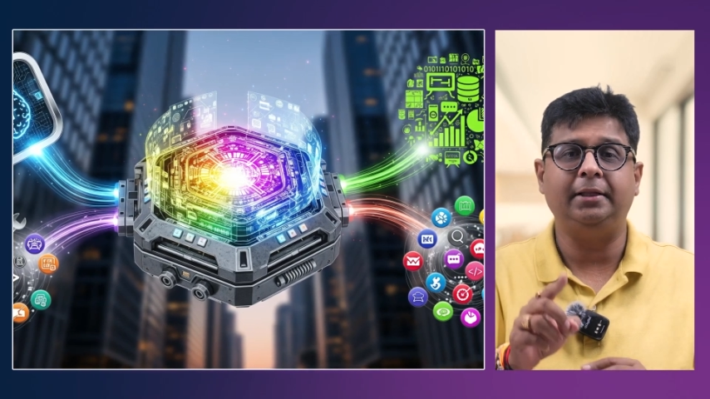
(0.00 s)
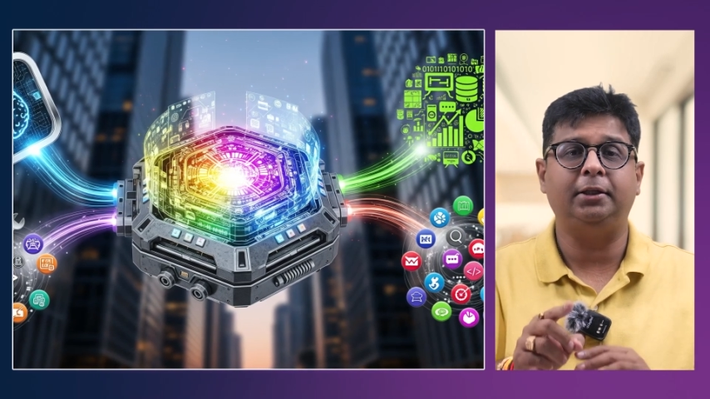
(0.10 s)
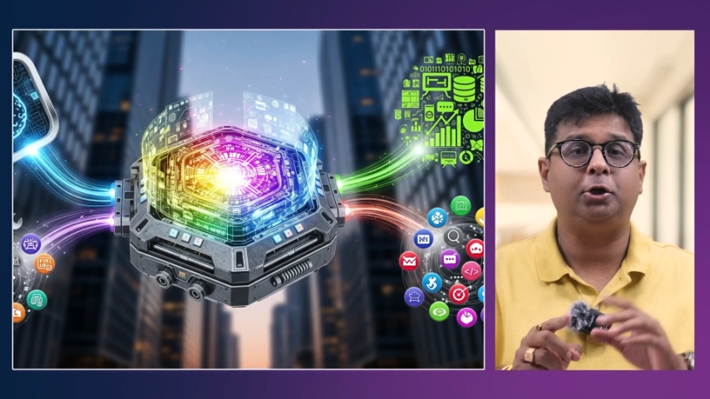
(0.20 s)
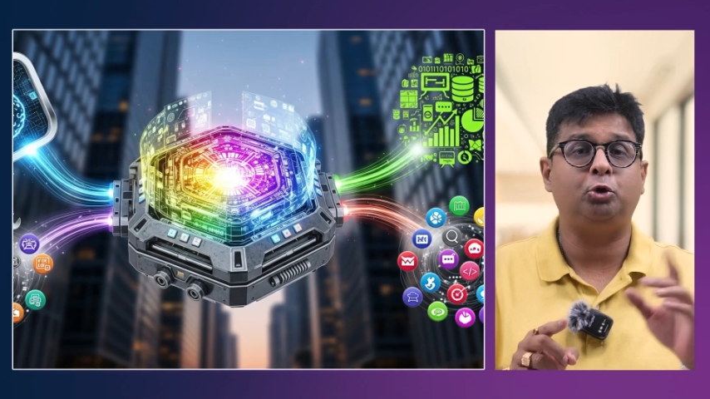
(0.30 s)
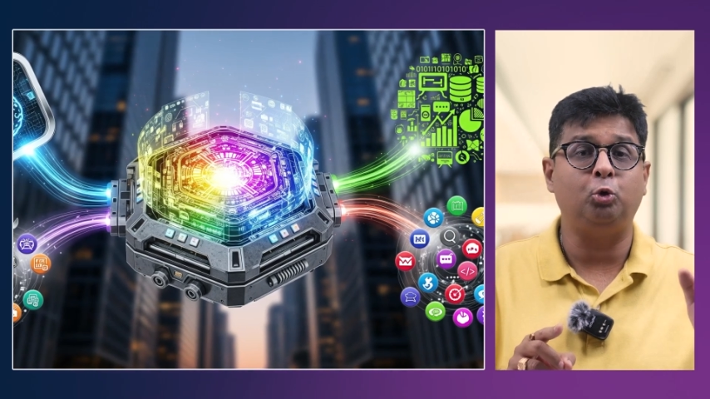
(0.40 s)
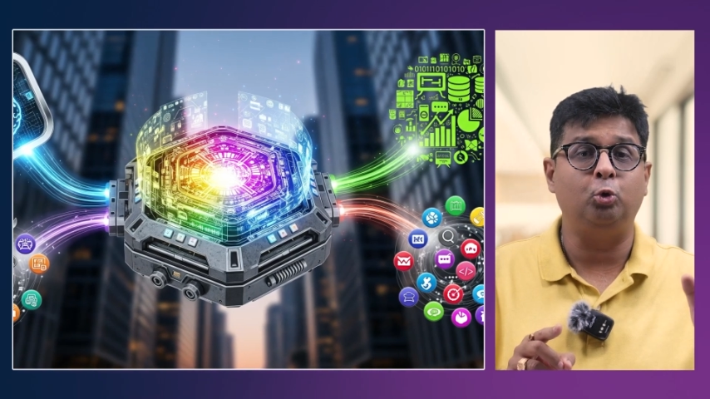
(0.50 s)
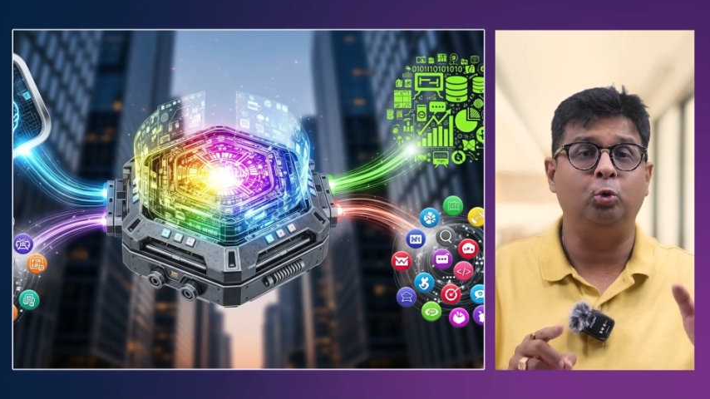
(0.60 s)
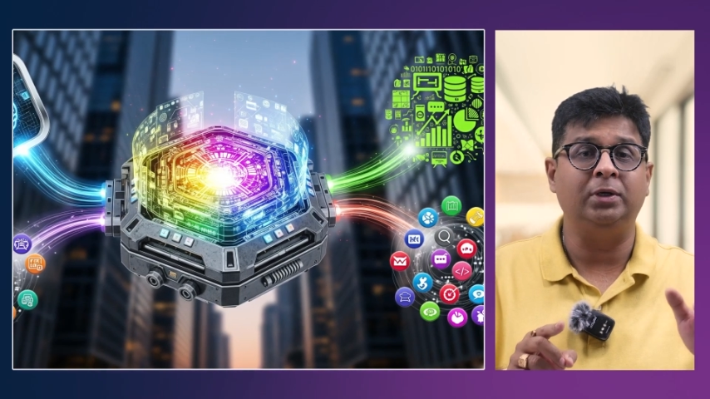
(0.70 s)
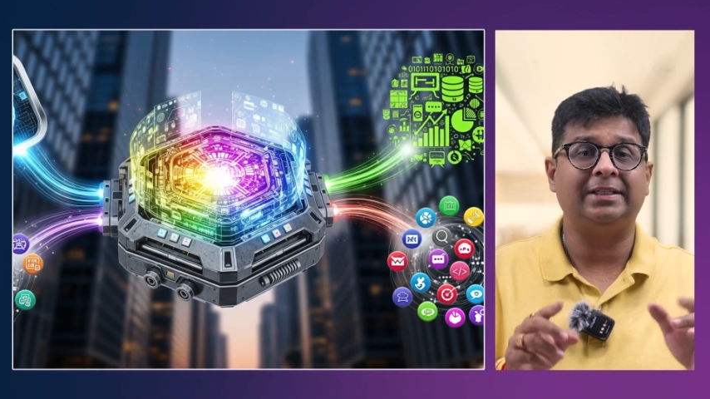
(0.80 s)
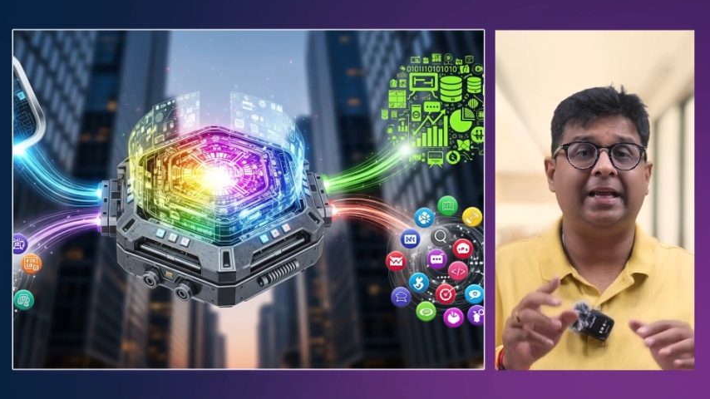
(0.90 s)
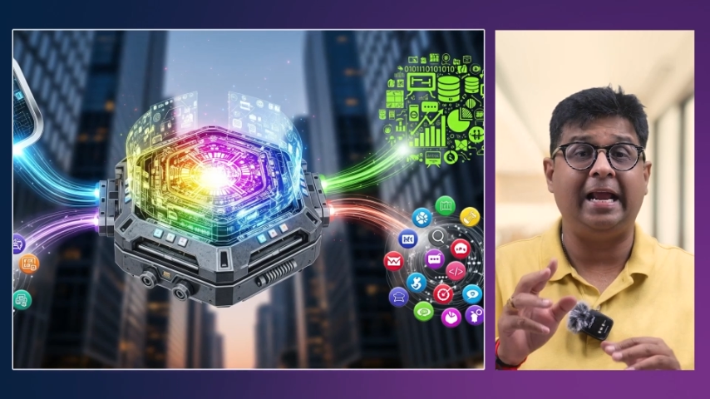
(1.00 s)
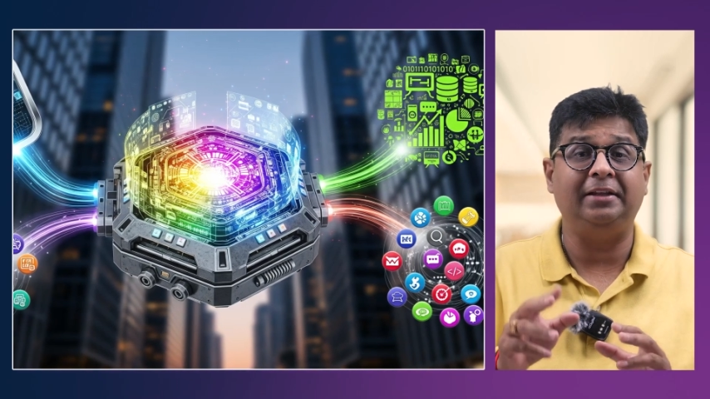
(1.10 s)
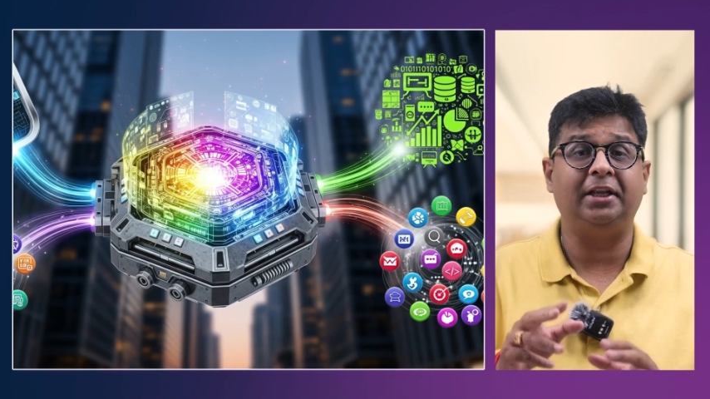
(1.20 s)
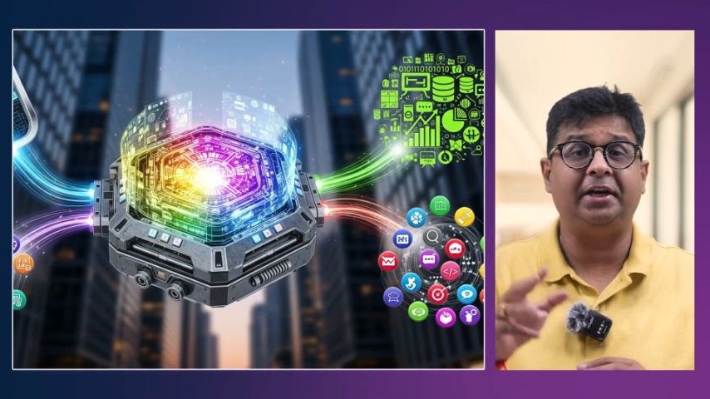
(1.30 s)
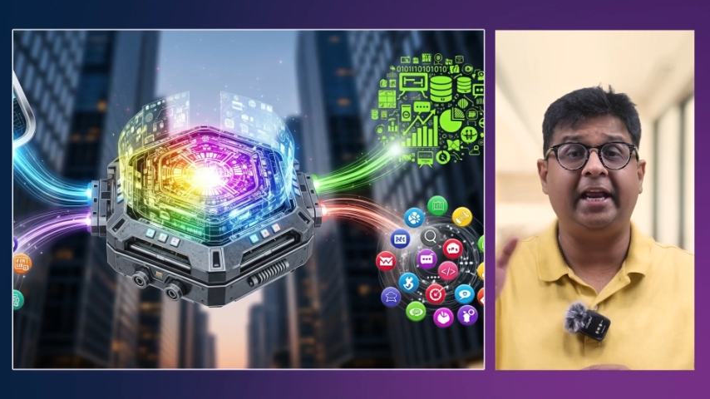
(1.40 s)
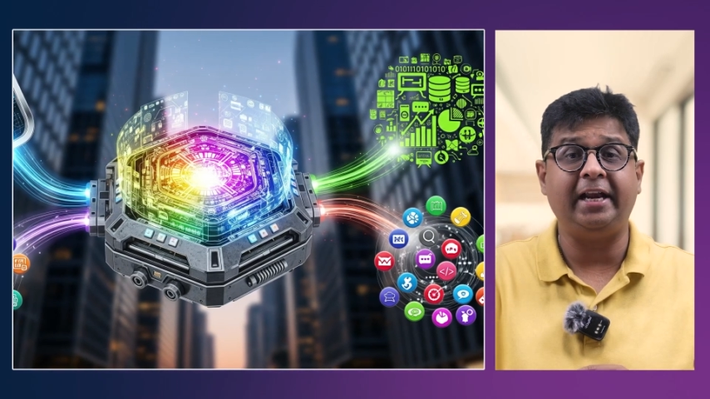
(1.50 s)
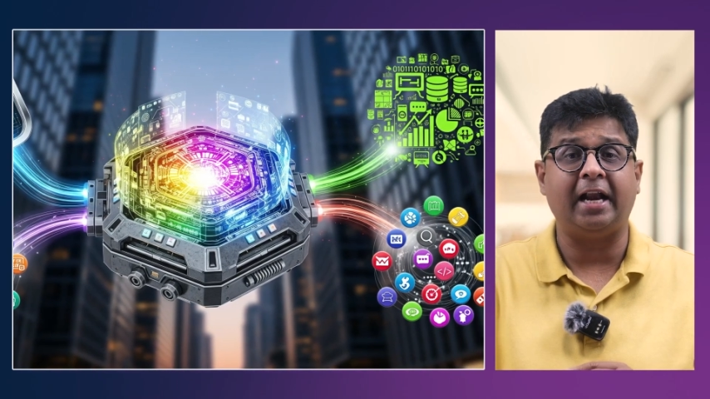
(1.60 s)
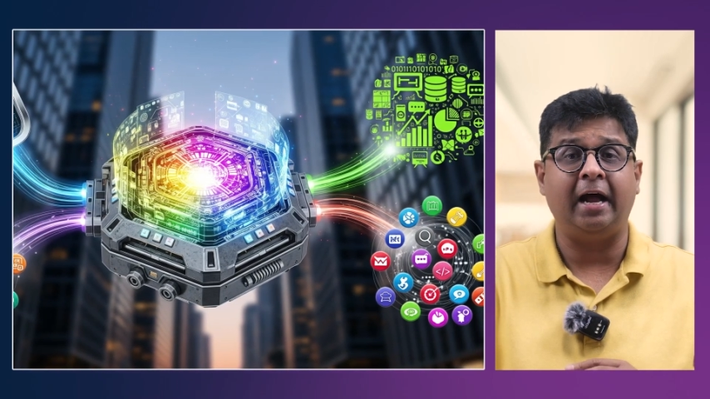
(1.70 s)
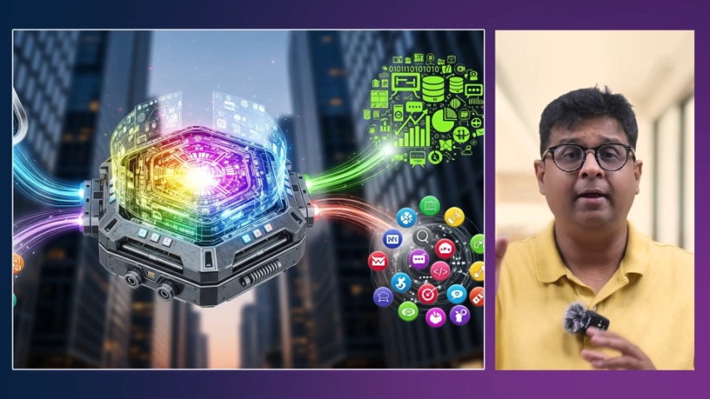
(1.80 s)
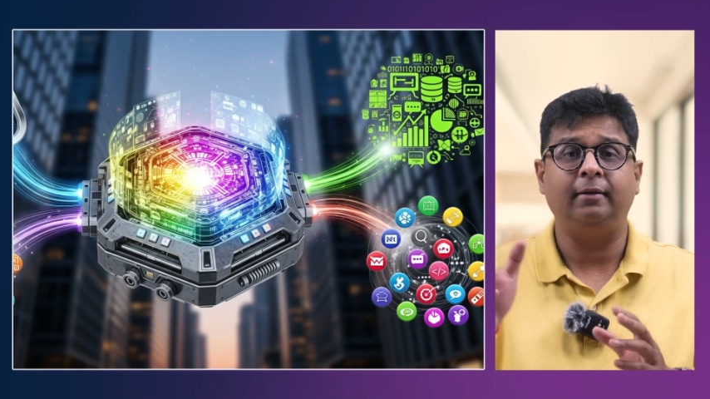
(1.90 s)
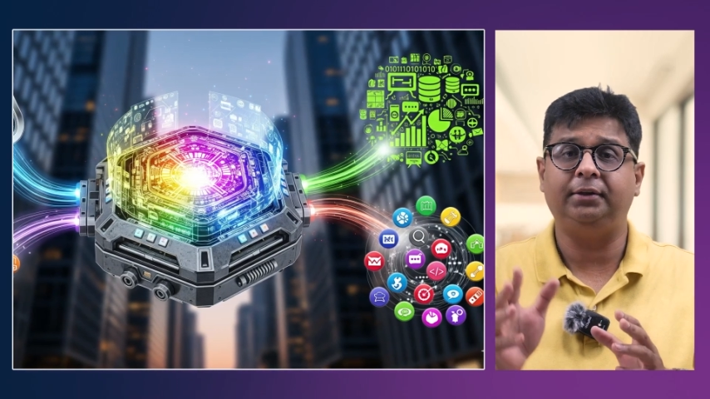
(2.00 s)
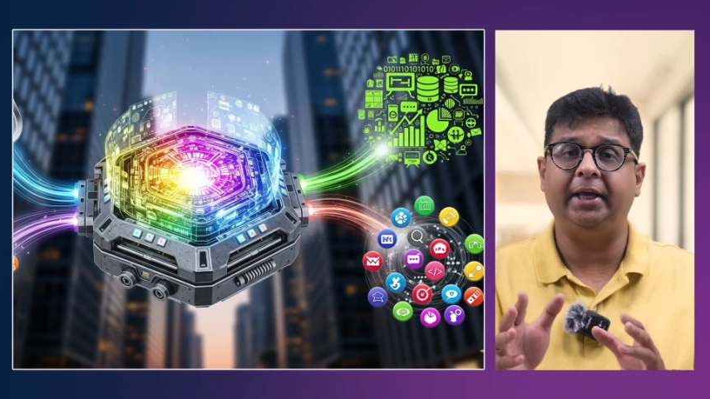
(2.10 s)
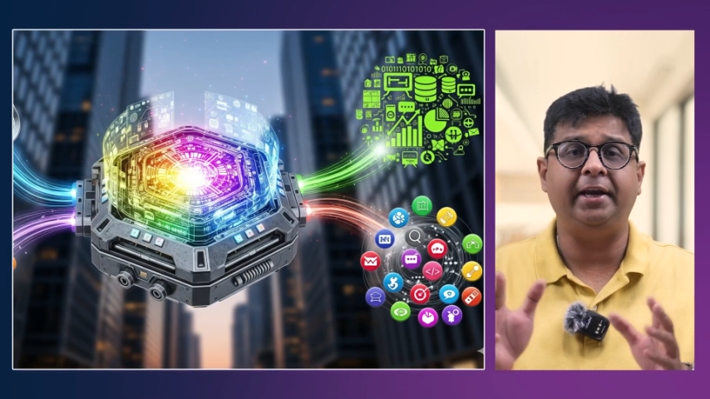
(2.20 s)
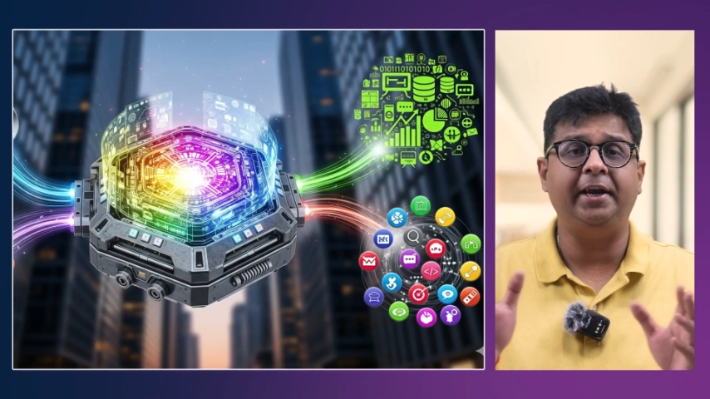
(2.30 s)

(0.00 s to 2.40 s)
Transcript: and the tools and the data they